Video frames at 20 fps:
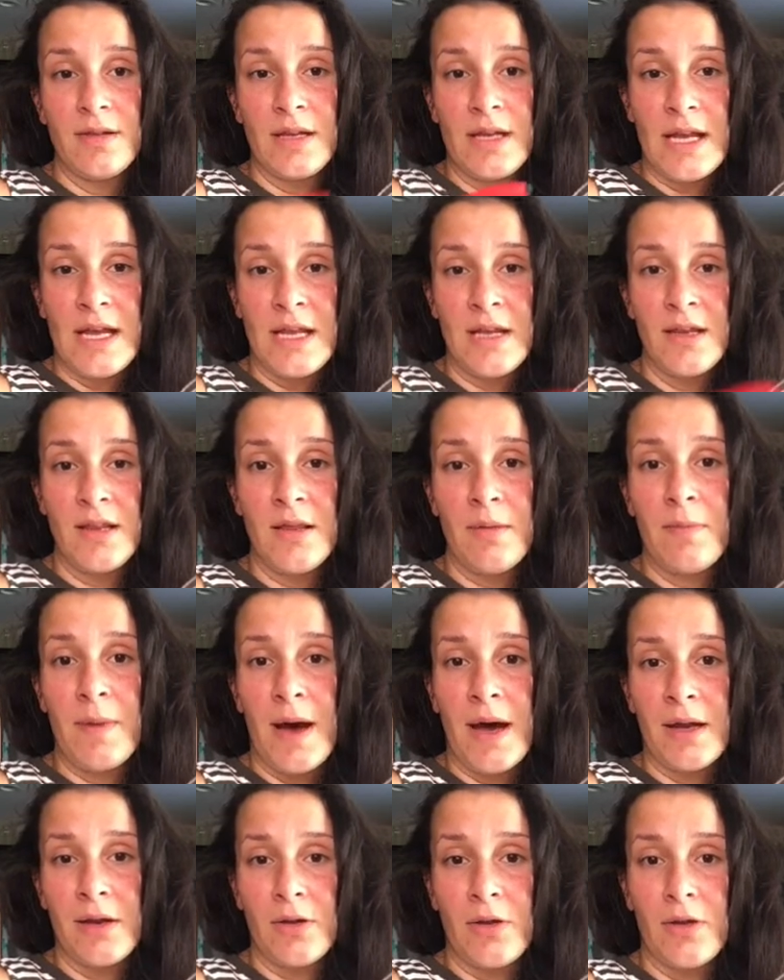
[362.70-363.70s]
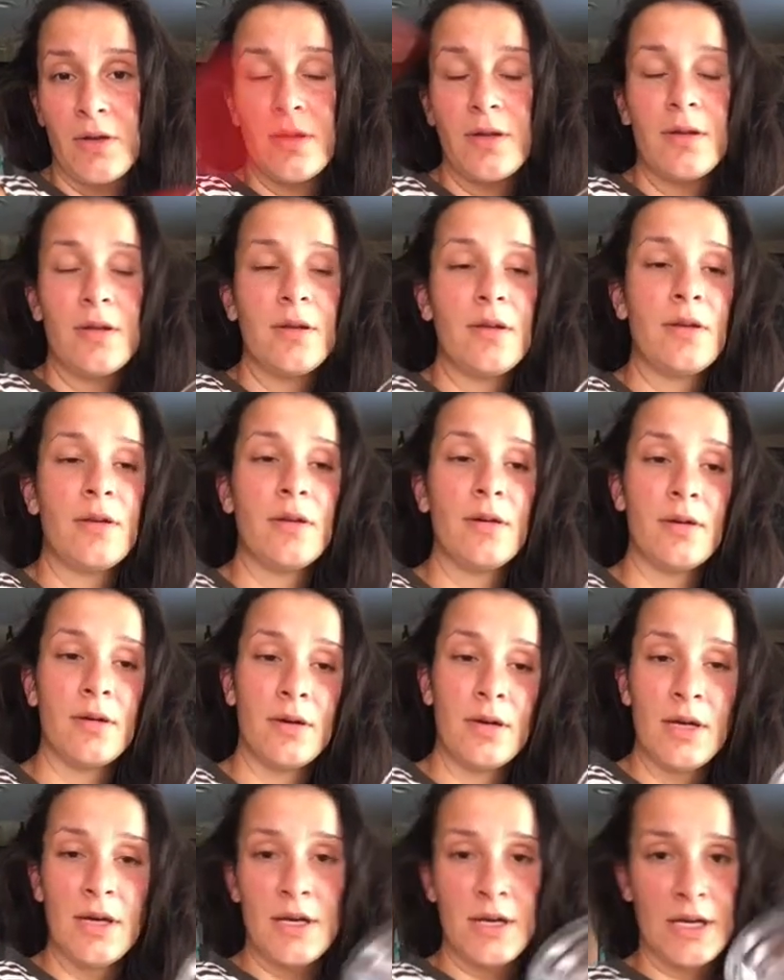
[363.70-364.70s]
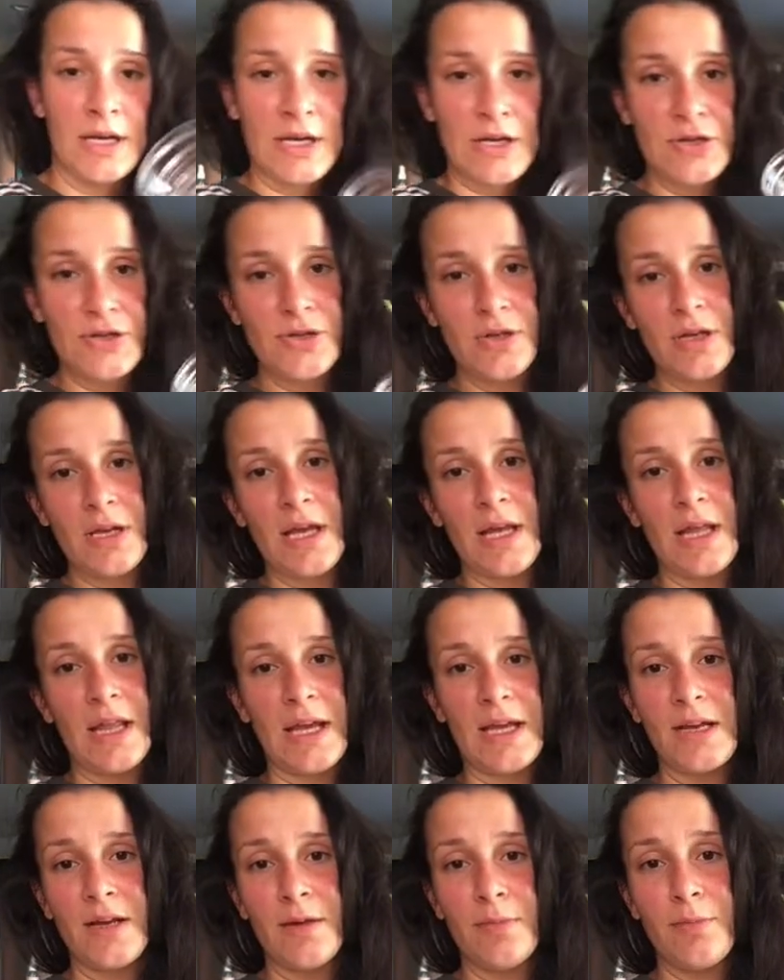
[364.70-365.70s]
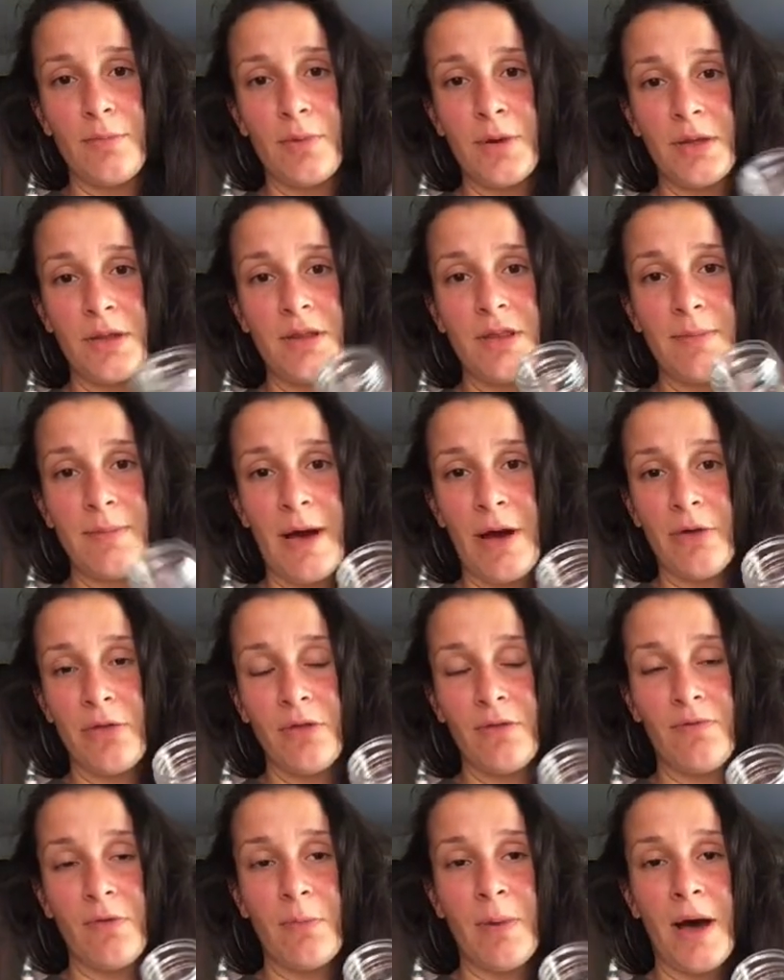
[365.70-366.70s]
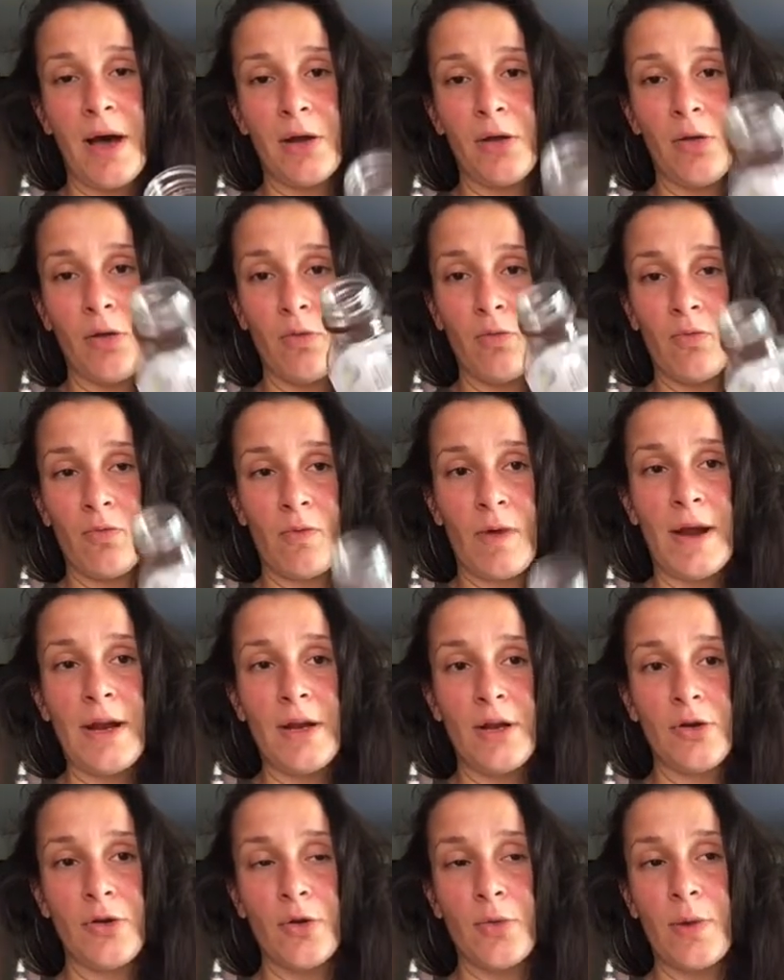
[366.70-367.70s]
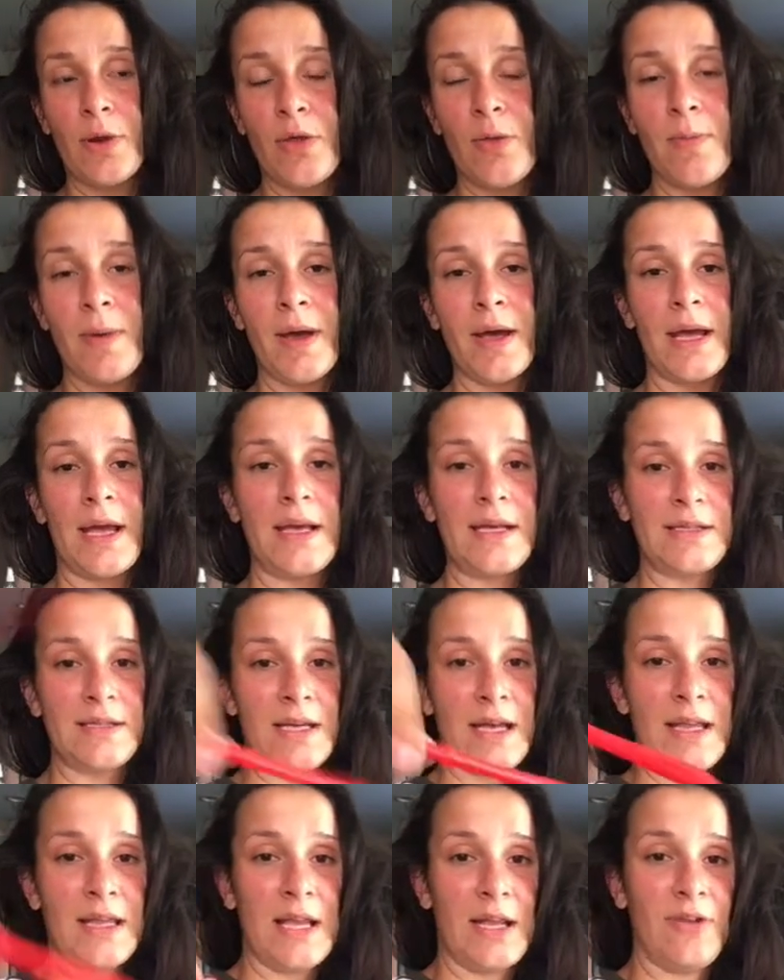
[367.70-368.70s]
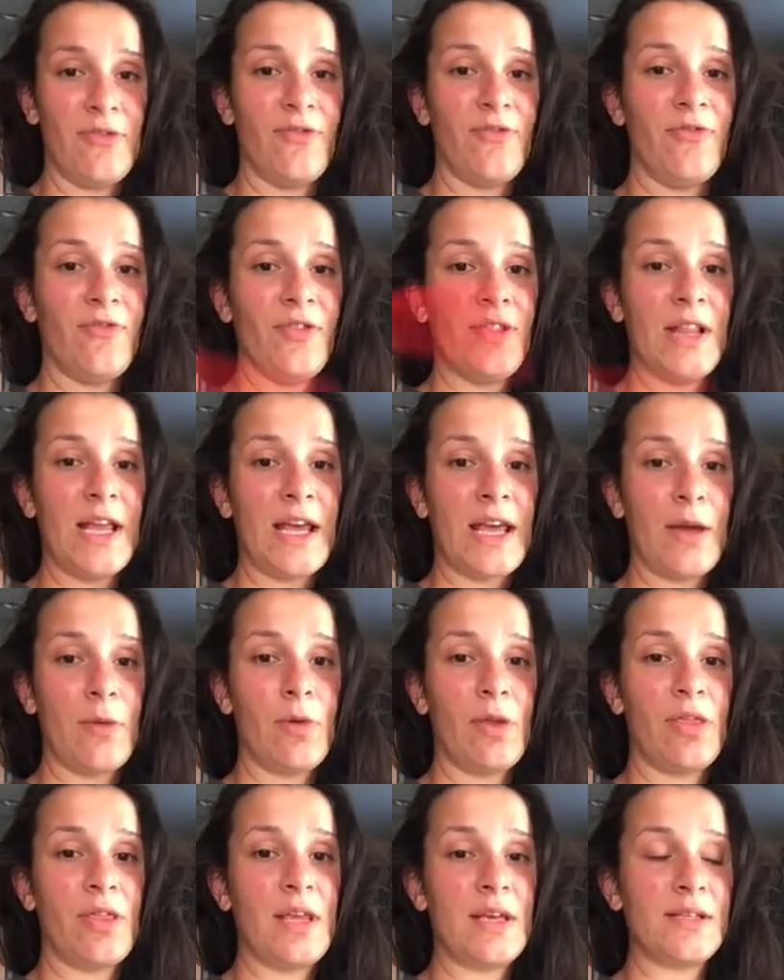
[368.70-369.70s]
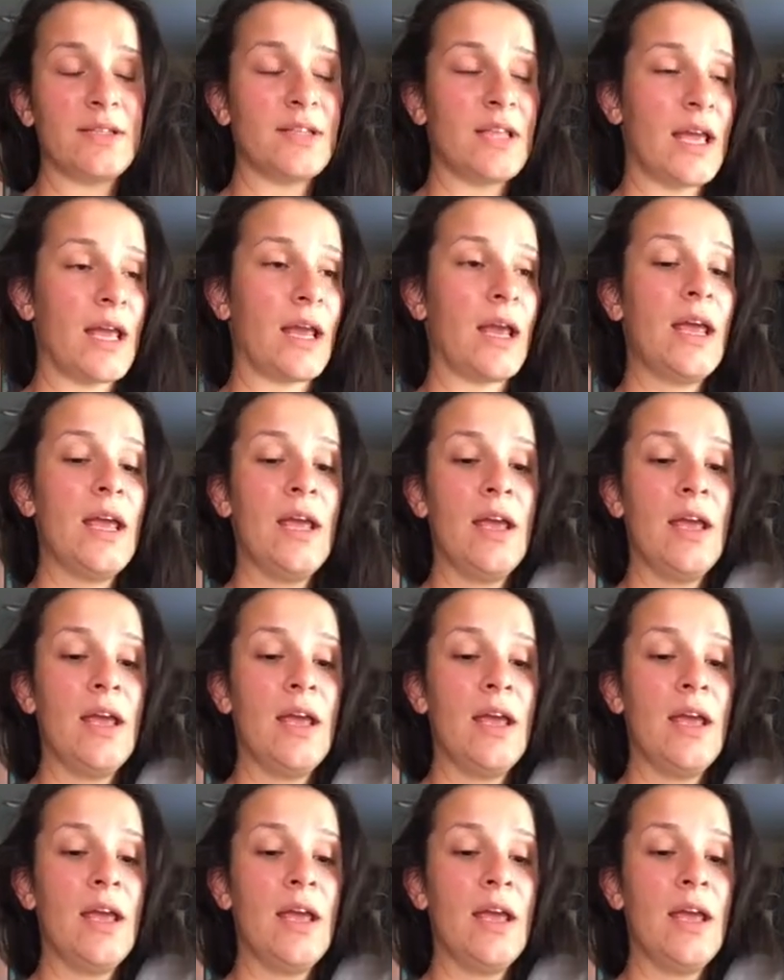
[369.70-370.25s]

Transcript: into the bottle. I usually like put the mouth of the bottle right under where the bug is and then flick it with this thing.